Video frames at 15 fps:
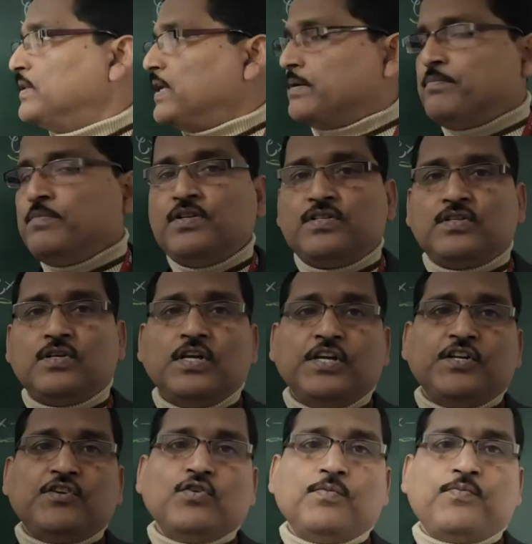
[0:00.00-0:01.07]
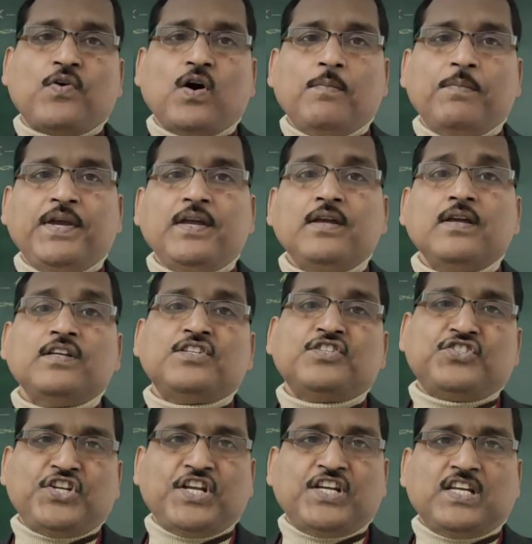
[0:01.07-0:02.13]
That means it will form a
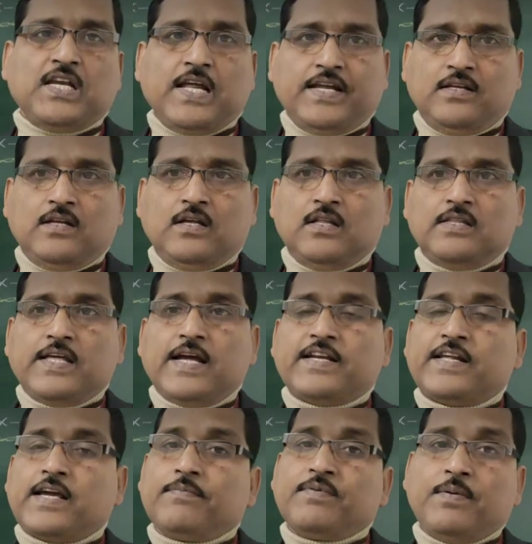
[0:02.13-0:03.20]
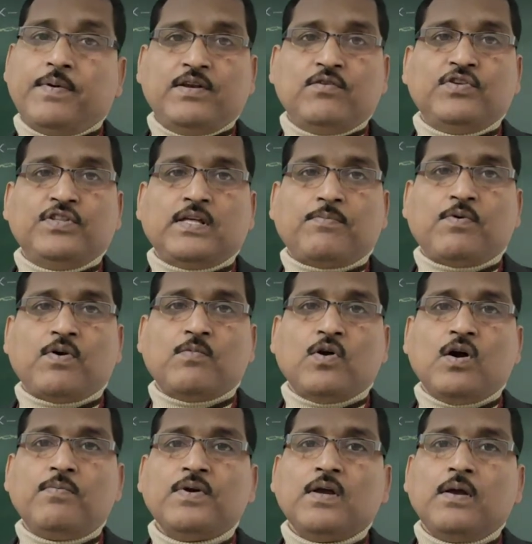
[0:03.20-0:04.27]
straight line that I have given you in the form
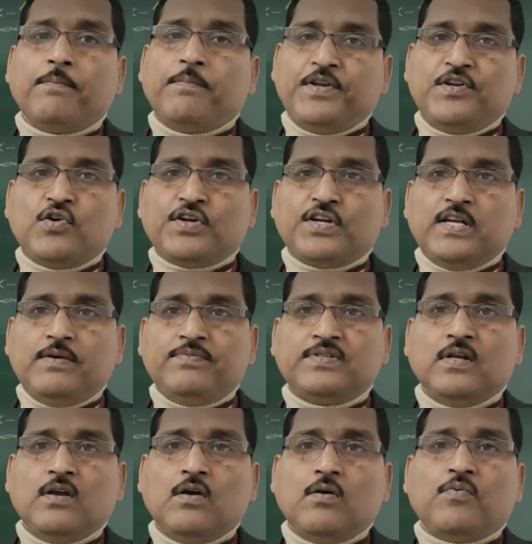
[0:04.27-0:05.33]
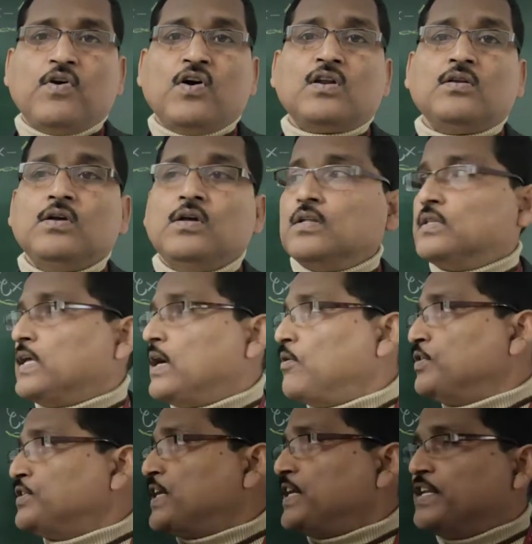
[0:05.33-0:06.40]
of video clips for the
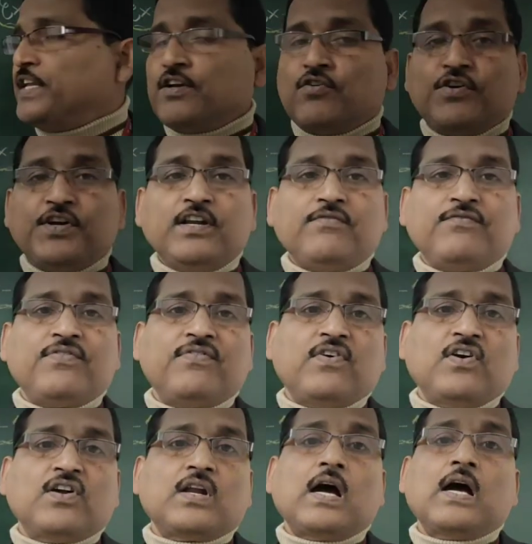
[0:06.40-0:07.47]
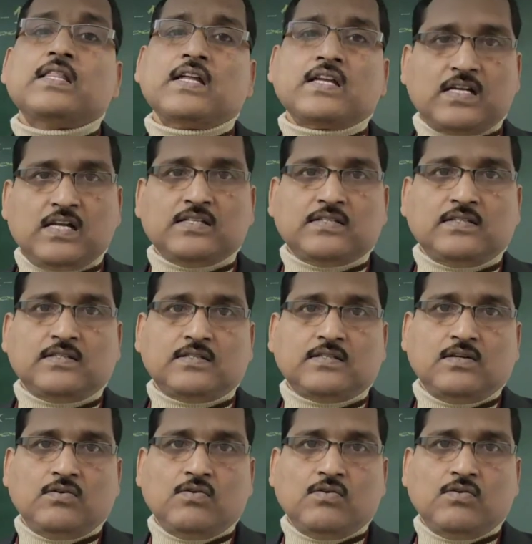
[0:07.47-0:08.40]
which I recorded for other classes.